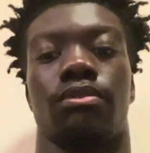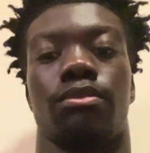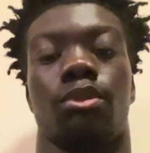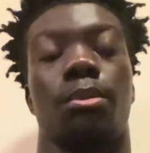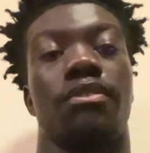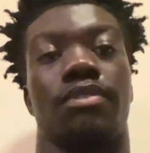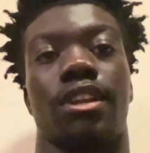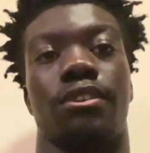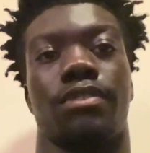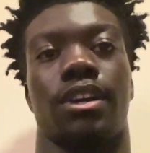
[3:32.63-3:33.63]
women
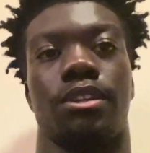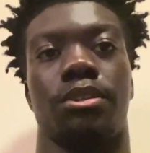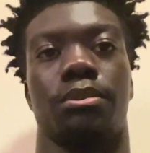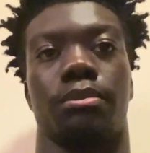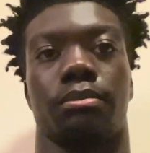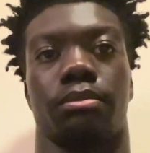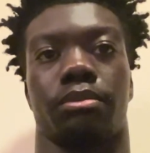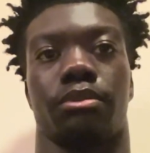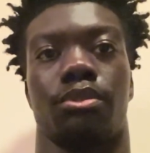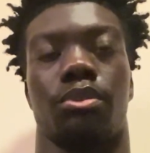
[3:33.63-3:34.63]
value value.
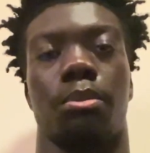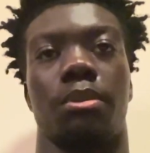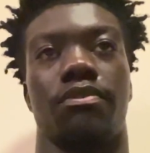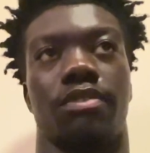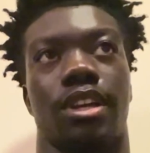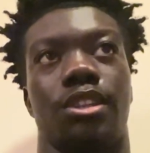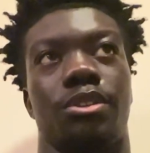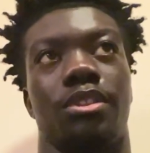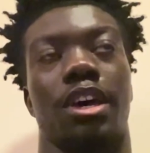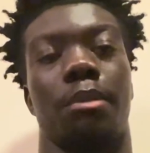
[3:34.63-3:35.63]
Women
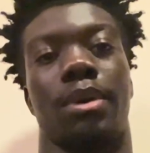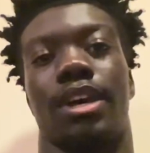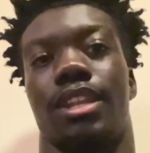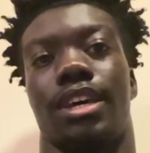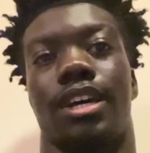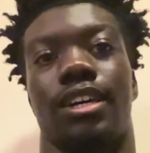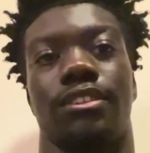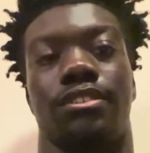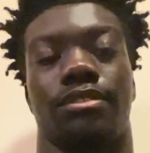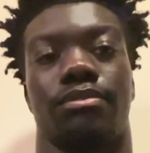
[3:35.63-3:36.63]
value a man that
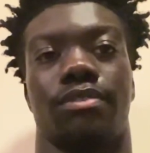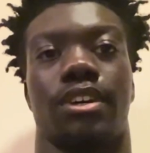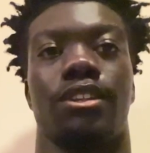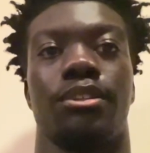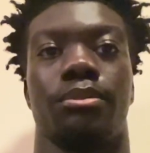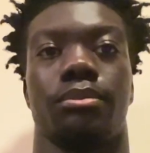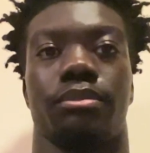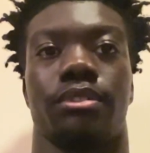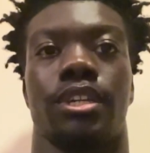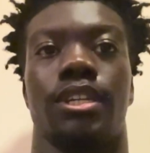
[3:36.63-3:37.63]
has value,
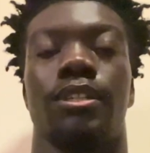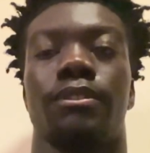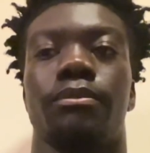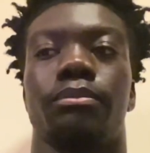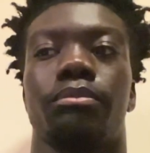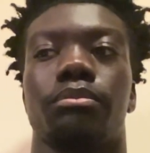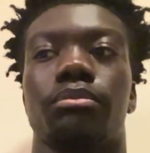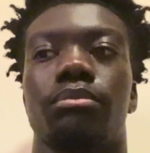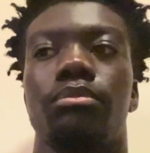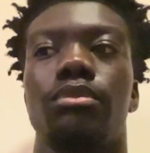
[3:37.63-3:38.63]
right?
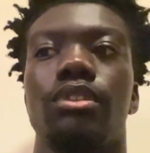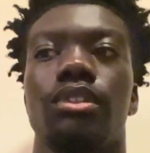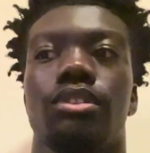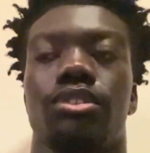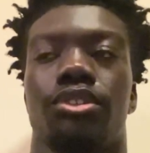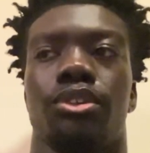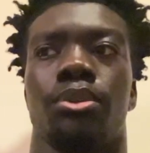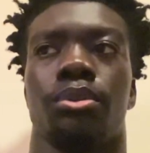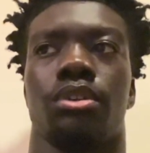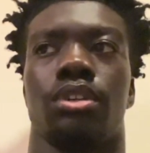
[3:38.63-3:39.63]

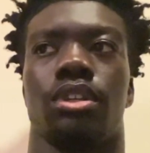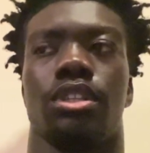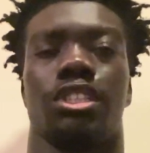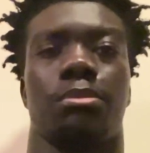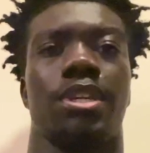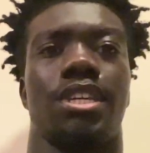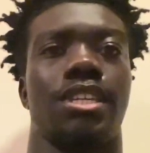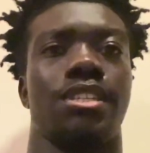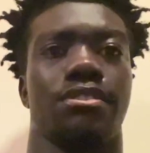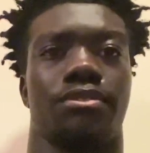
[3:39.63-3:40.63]
So to make it
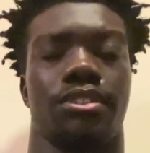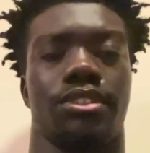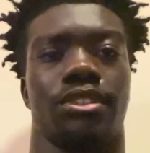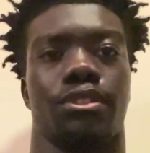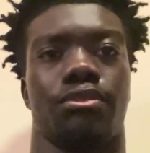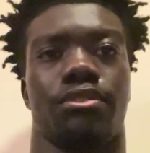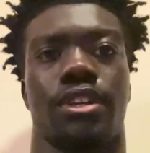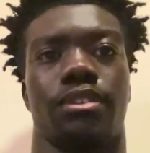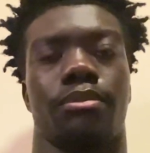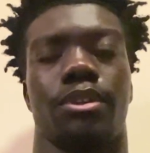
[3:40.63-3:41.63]
easy for yourself,
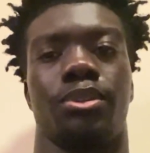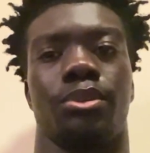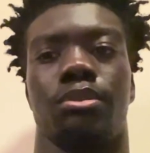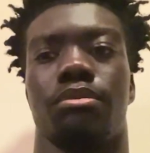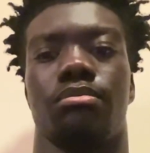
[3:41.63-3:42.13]
right, when you're